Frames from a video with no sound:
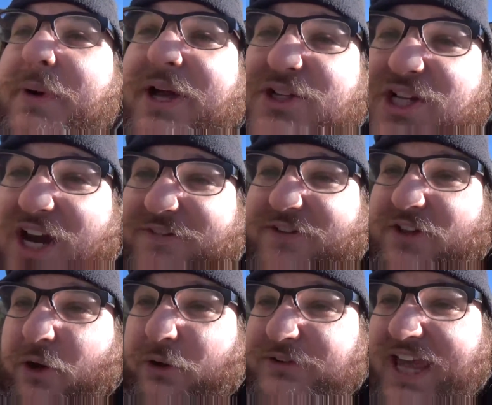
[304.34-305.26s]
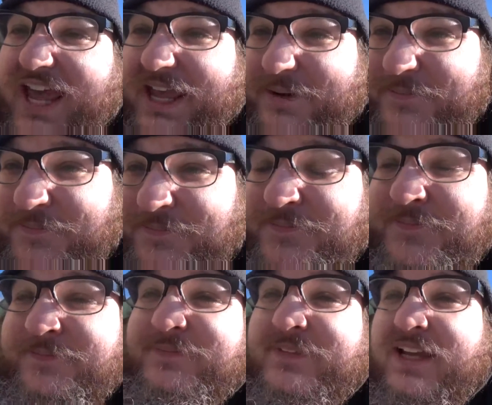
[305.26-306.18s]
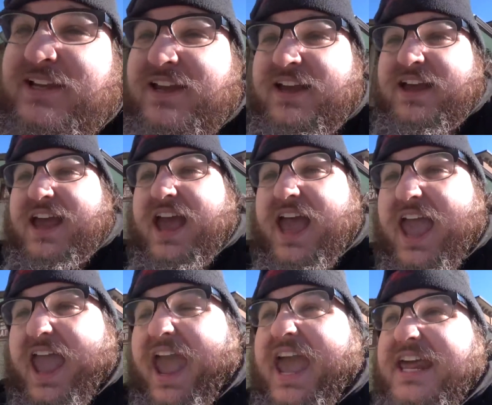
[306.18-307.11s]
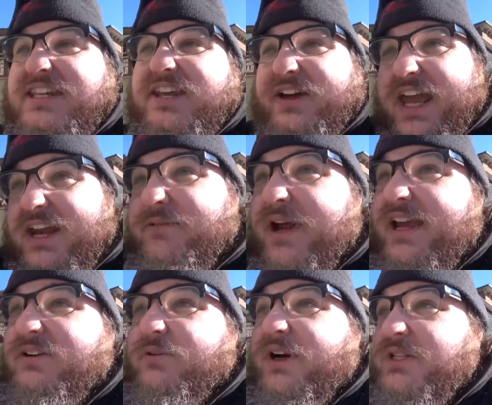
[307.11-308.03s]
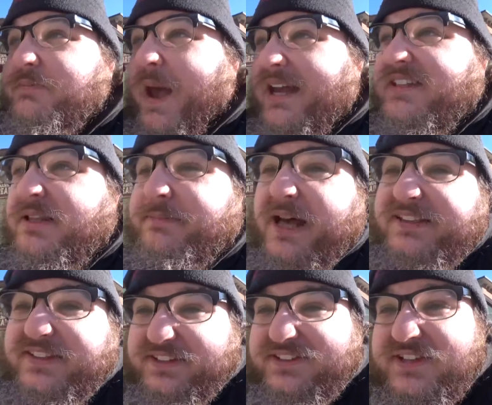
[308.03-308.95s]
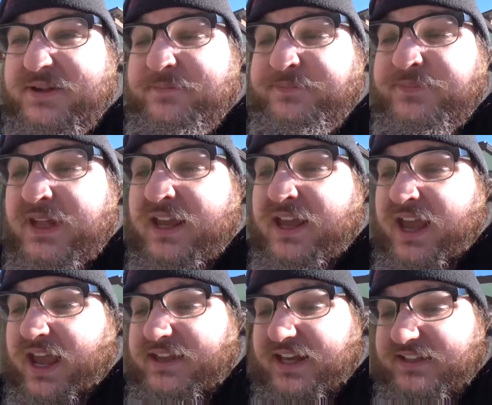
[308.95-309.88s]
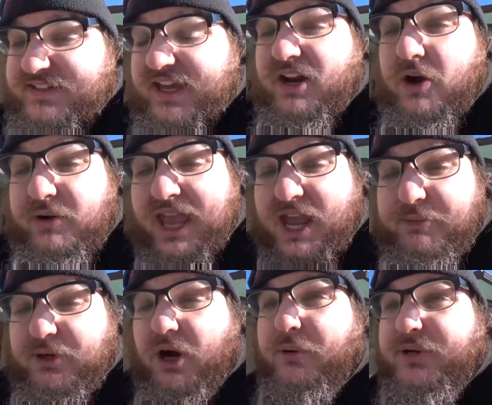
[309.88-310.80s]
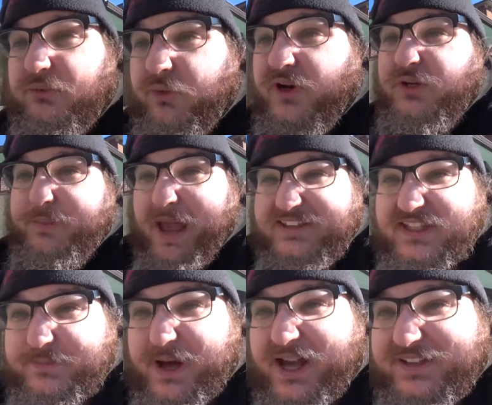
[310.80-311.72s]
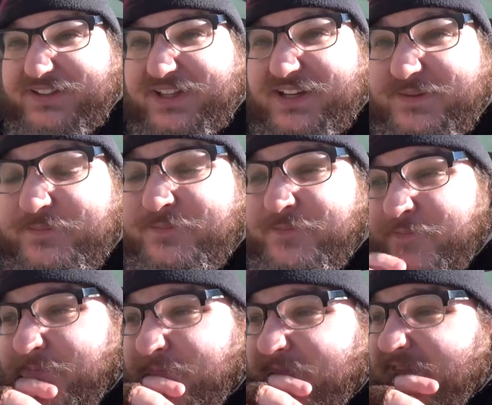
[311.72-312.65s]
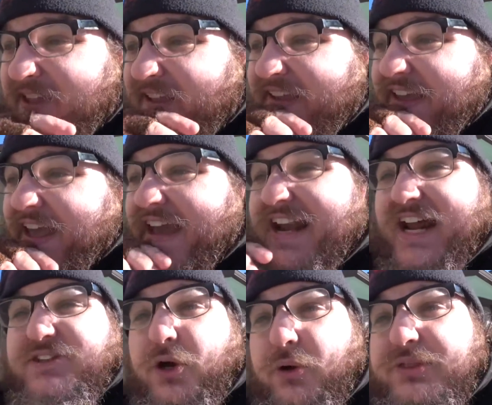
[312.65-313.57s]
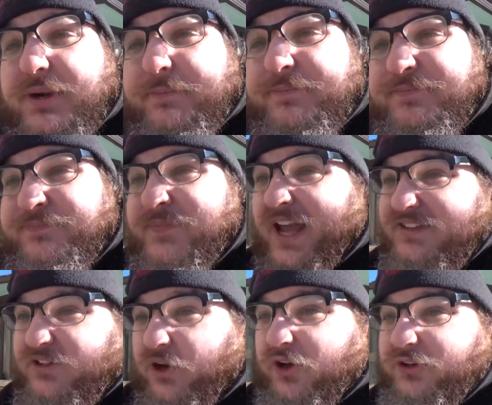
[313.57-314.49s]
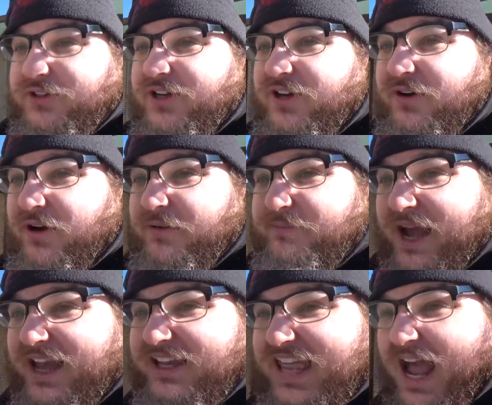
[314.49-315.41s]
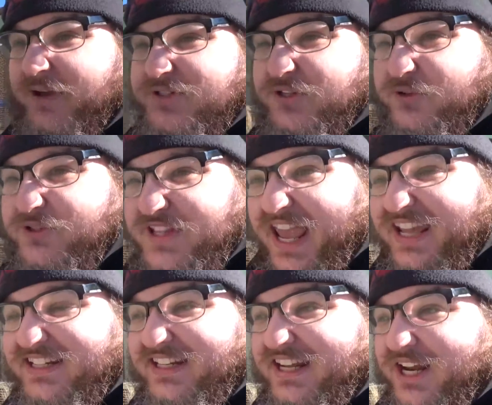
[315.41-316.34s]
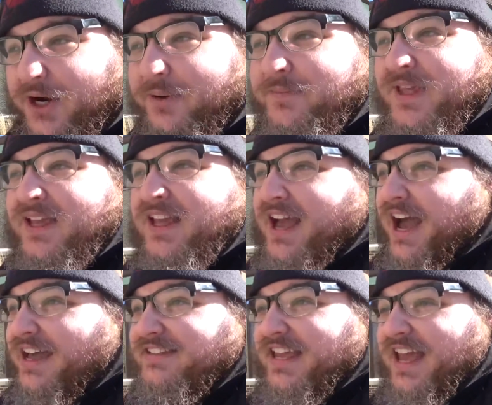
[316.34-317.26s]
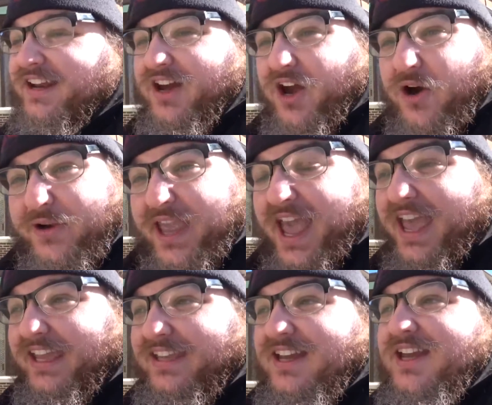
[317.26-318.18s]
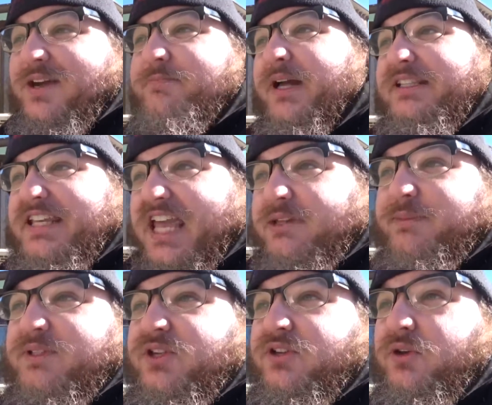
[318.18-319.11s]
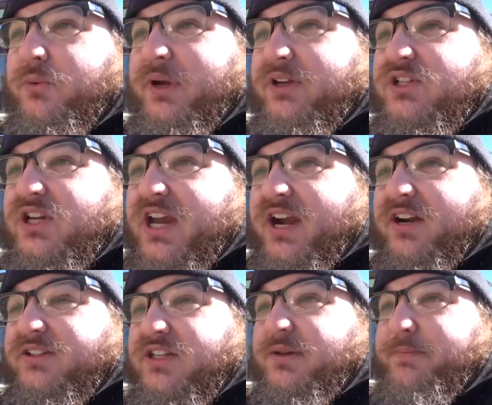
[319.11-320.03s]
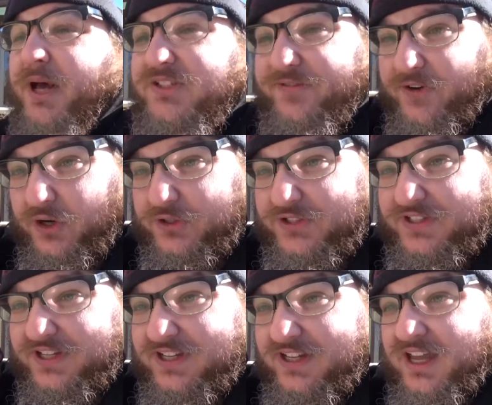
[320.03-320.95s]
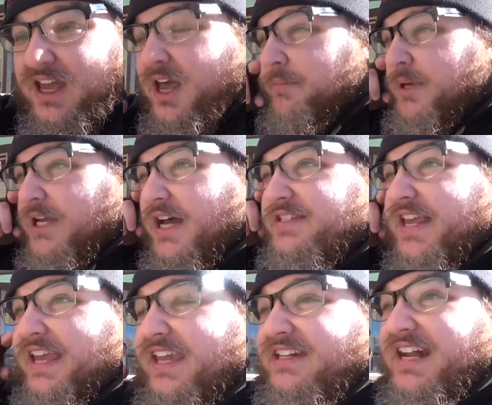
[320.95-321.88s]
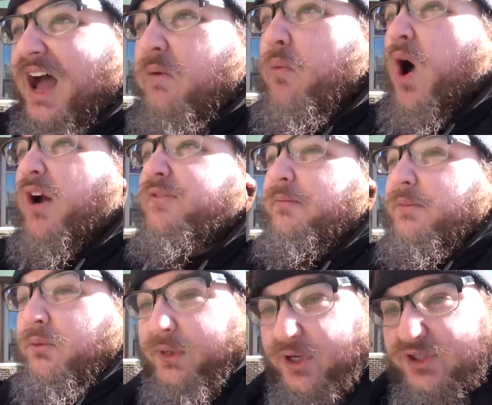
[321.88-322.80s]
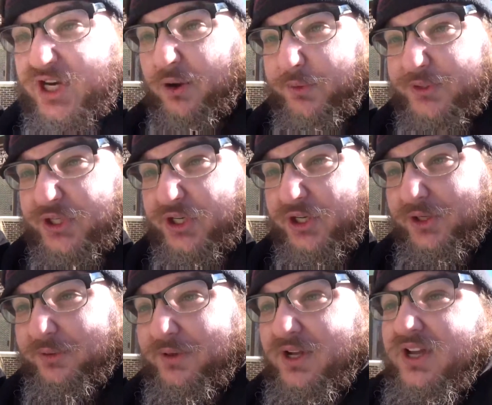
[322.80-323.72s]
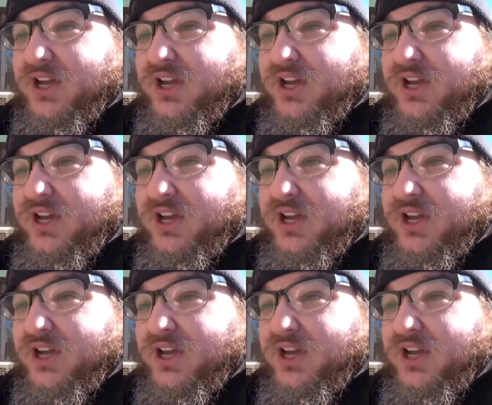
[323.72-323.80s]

wheelchair for the whole day. And they're getting ready to run us back to the buses. And they said, okay, we're going to run you back to the bus. And I told my counselor stand in here, hello. I said, okay, but take me to the wheelchair, to the bus first, because I cannot walk from the wheelchair return